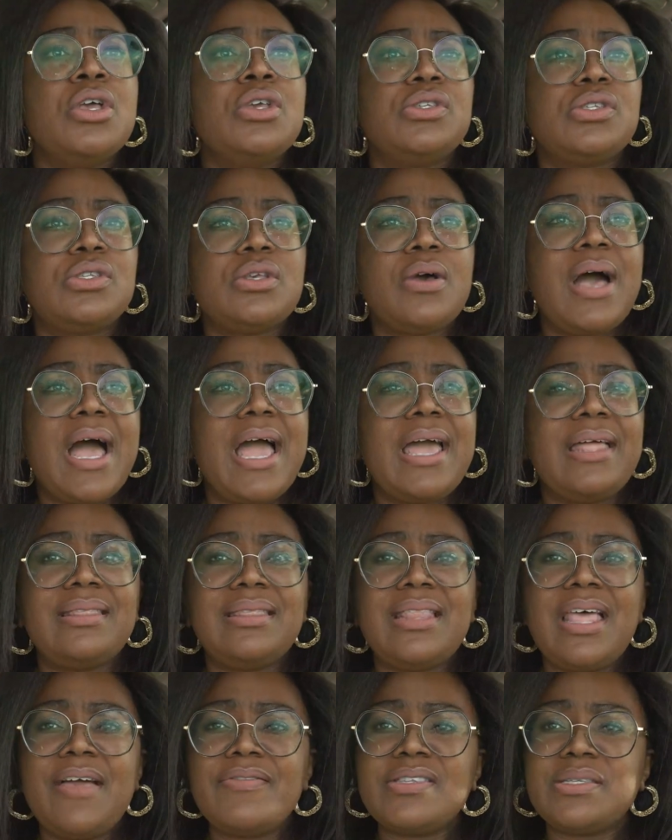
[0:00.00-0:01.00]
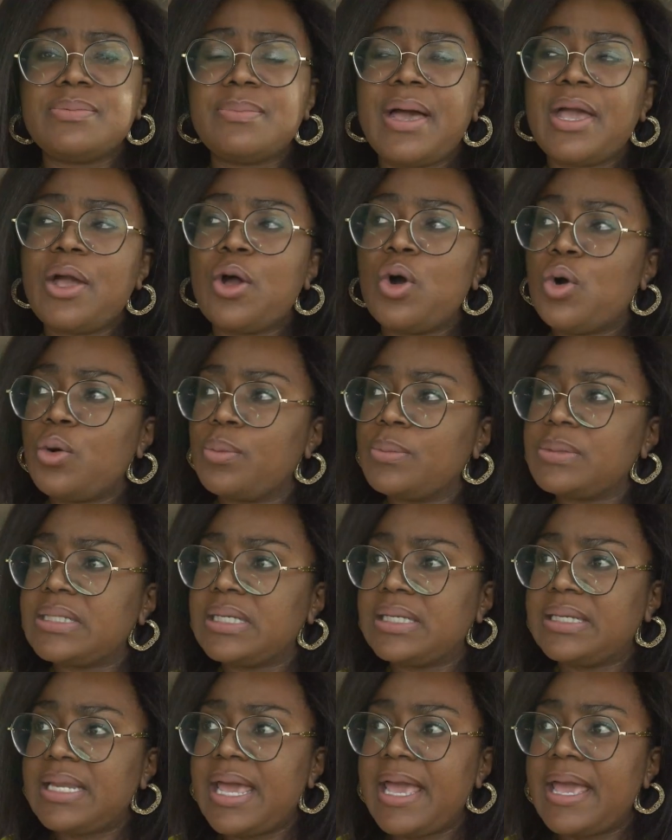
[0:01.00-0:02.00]
So I left my home
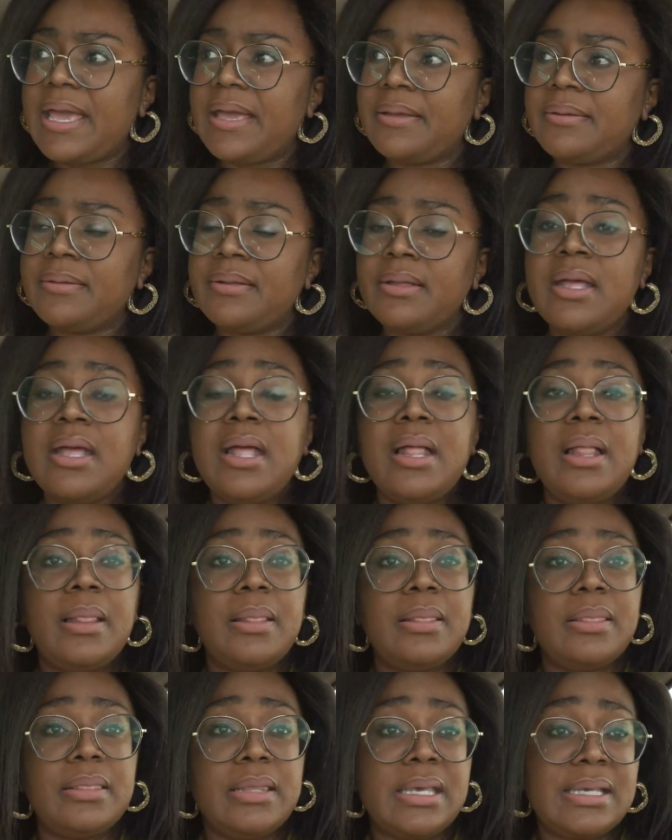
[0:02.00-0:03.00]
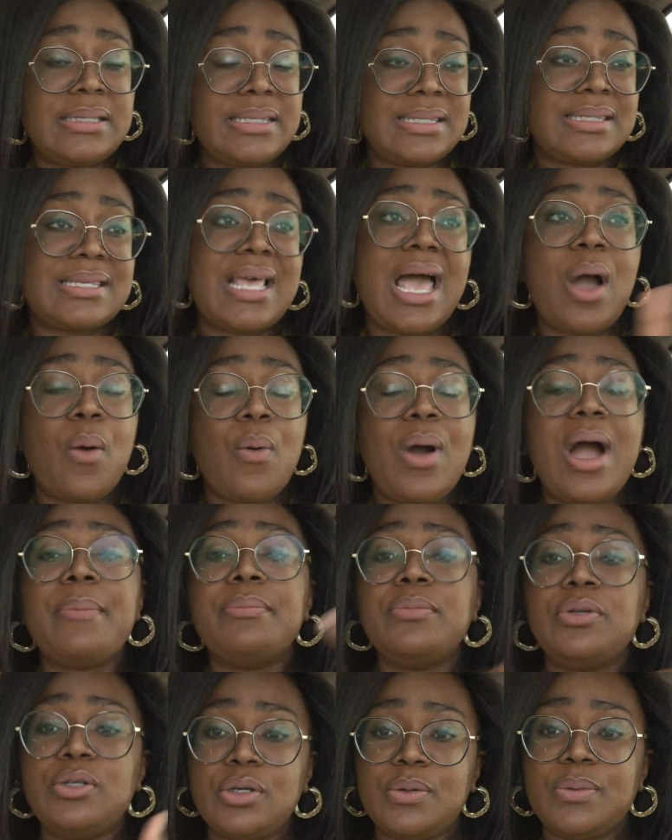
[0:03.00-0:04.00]
today. This is how
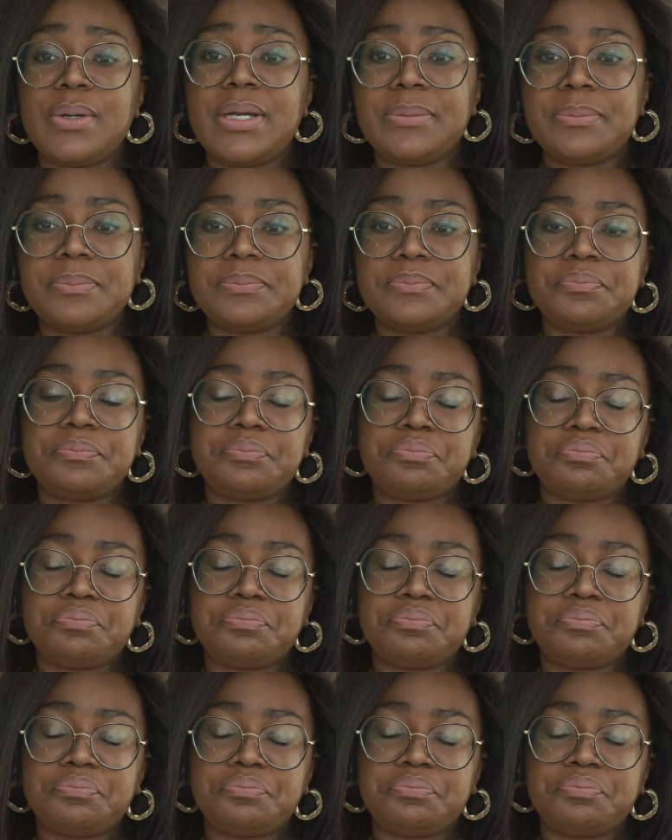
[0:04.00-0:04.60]
I'm doing.